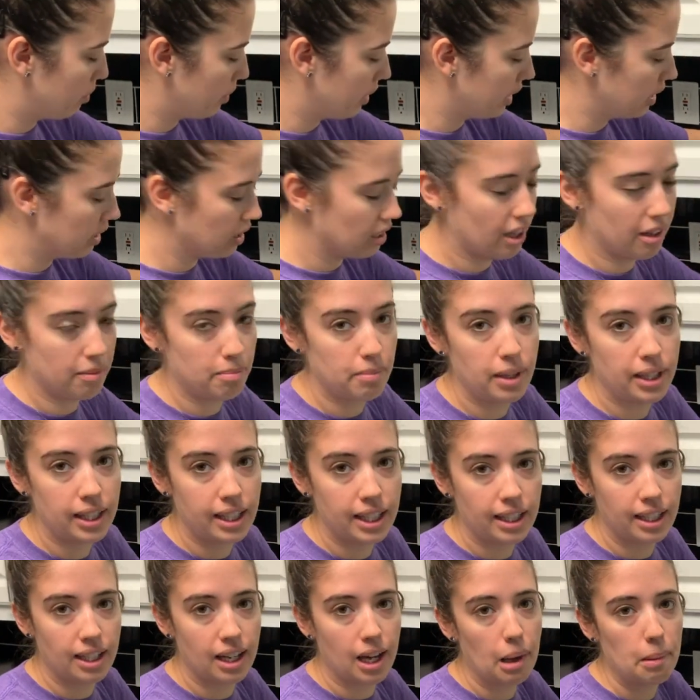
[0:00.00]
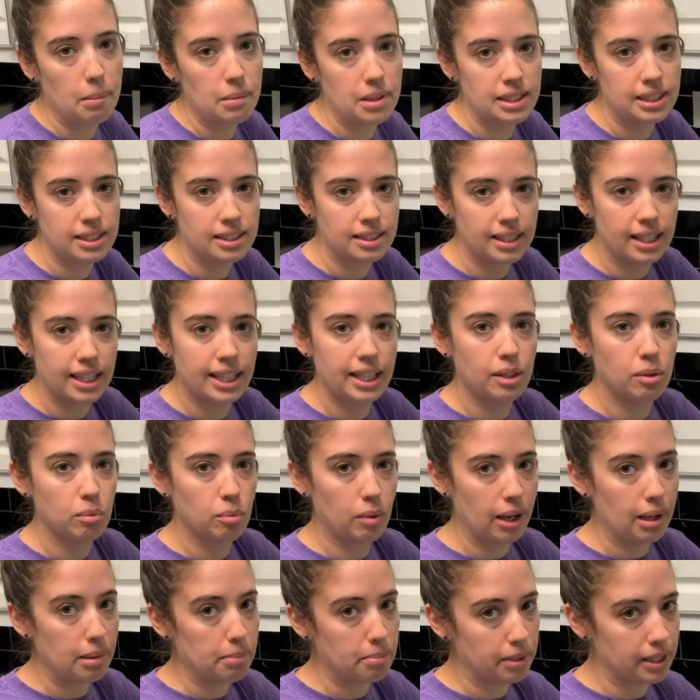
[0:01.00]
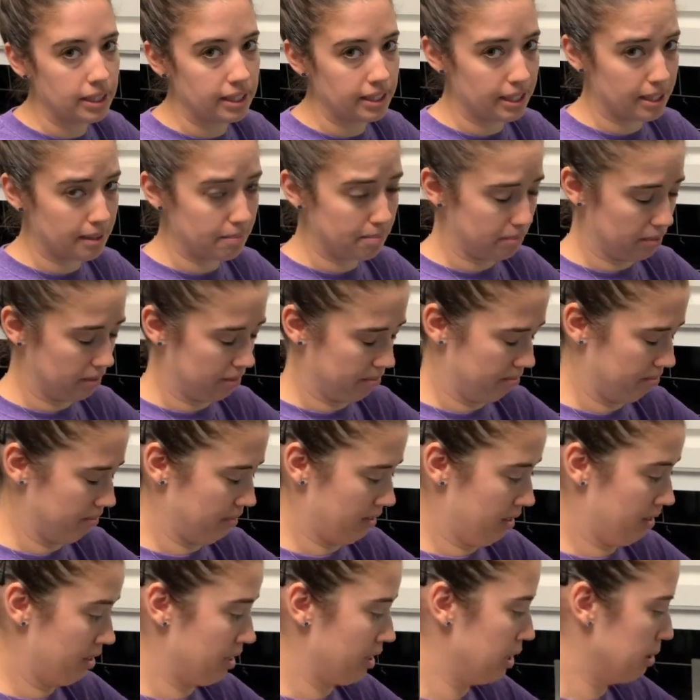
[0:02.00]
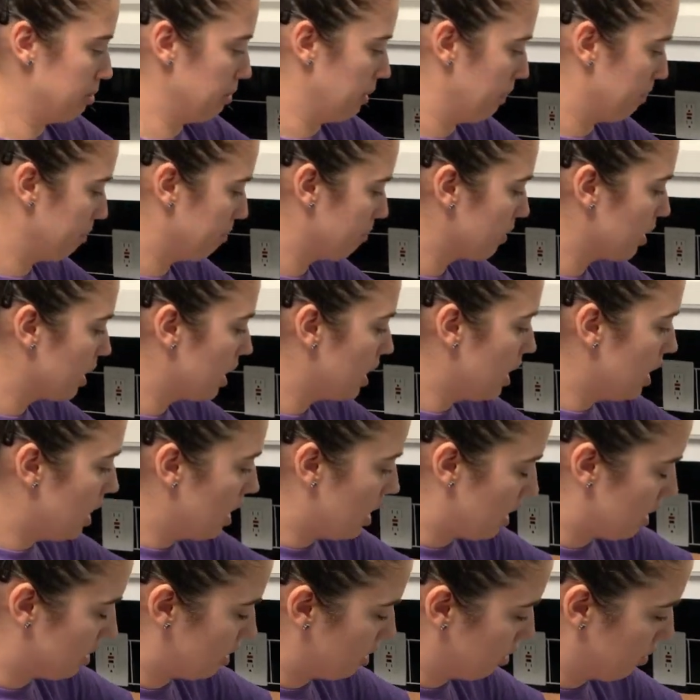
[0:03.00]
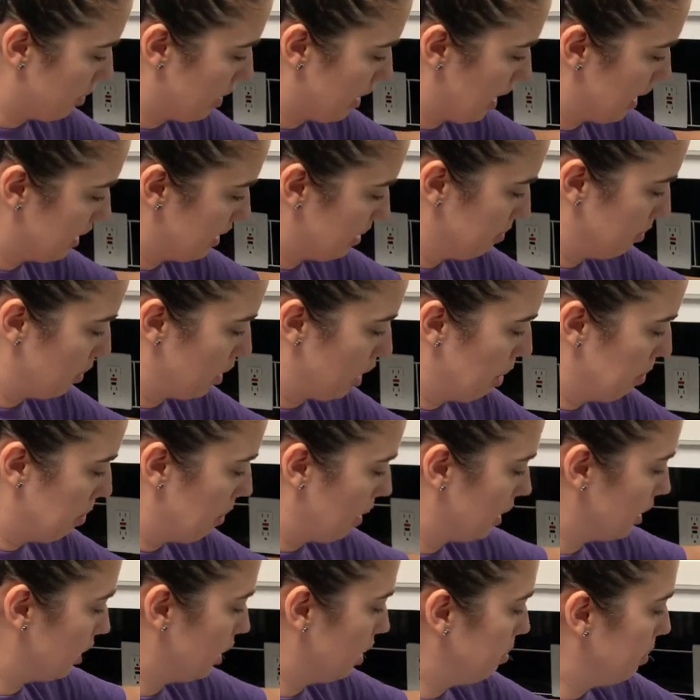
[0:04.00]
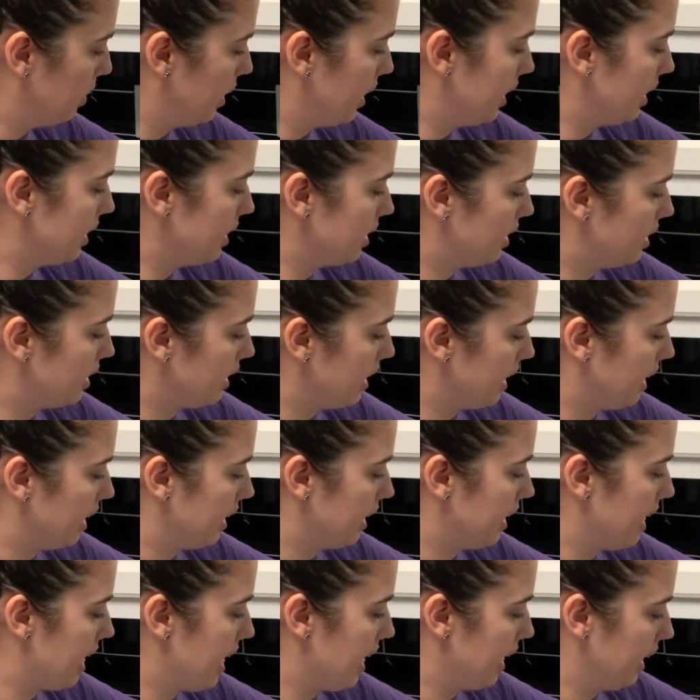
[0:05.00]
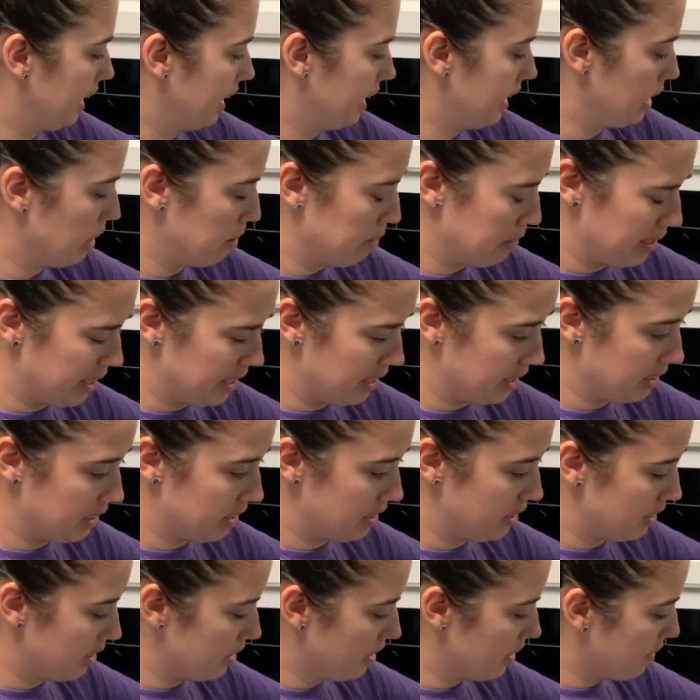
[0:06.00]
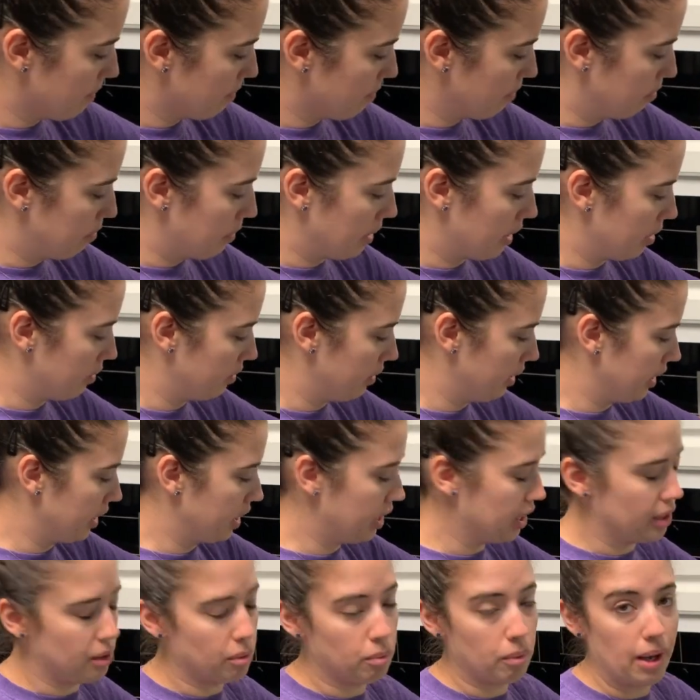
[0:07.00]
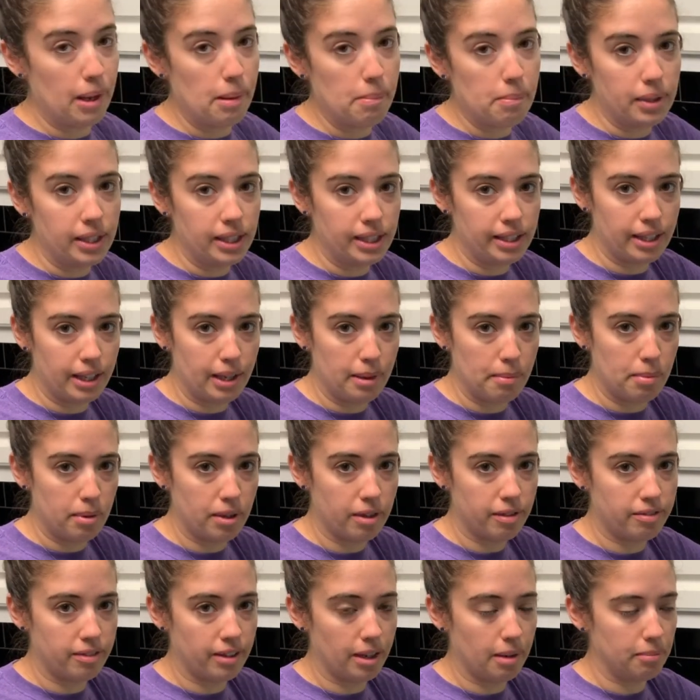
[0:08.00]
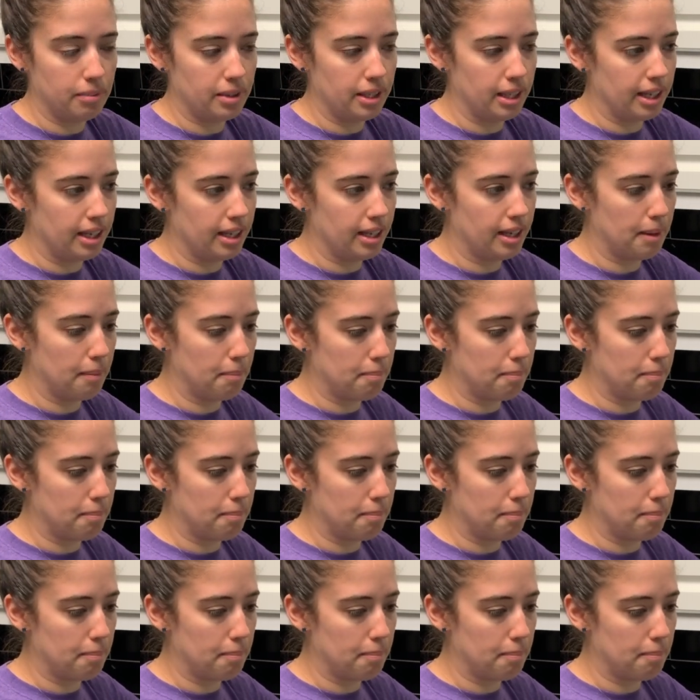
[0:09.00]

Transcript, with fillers: we love making hummus and white bean dip. Excuse me. So we got some garbanzo beans and cannellini beans. Like a really good white bean dip from the